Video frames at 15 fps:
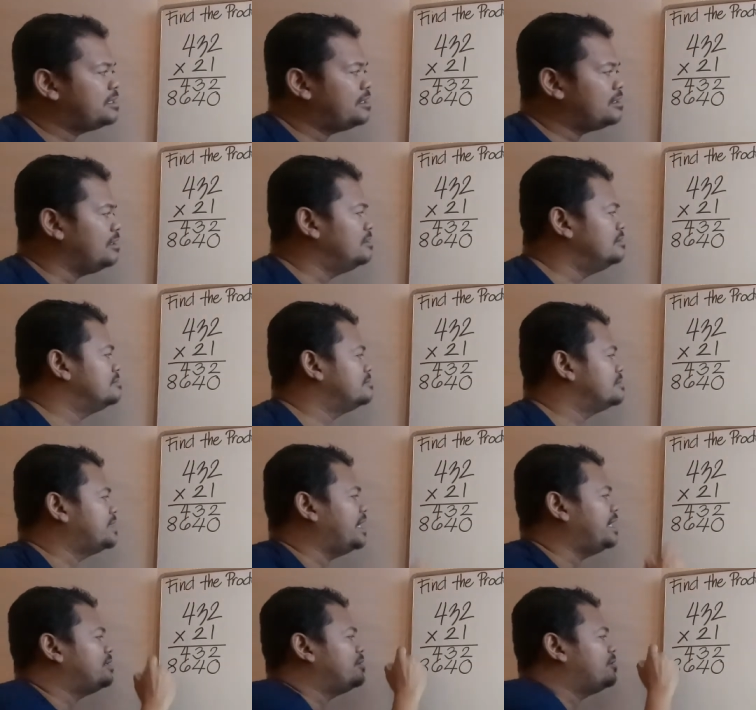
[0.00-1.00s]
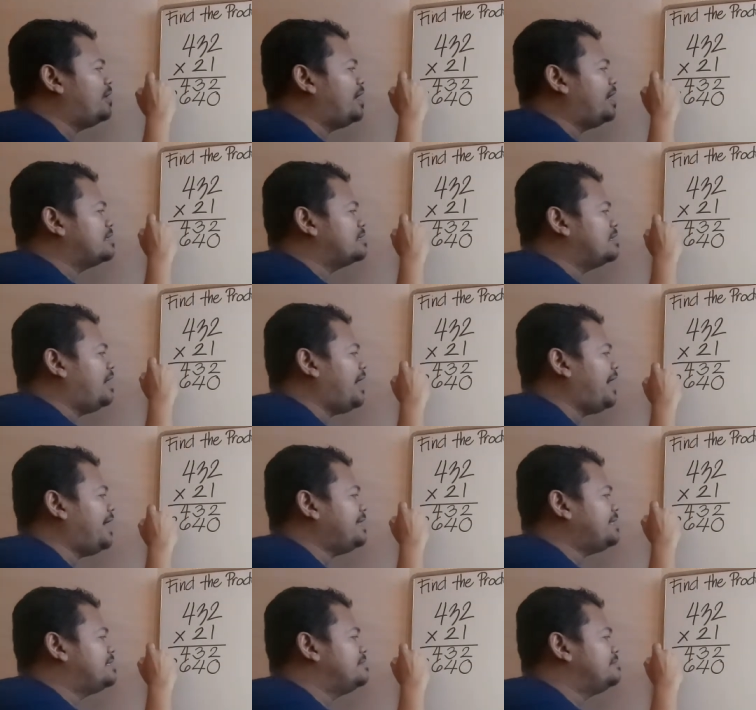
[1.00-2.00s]
There you go. Then you write
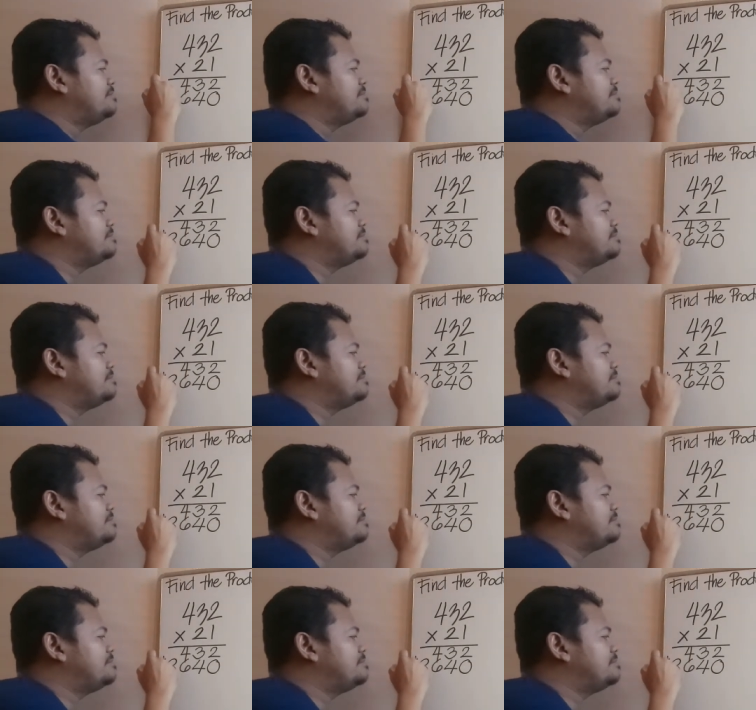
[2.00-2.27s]
add.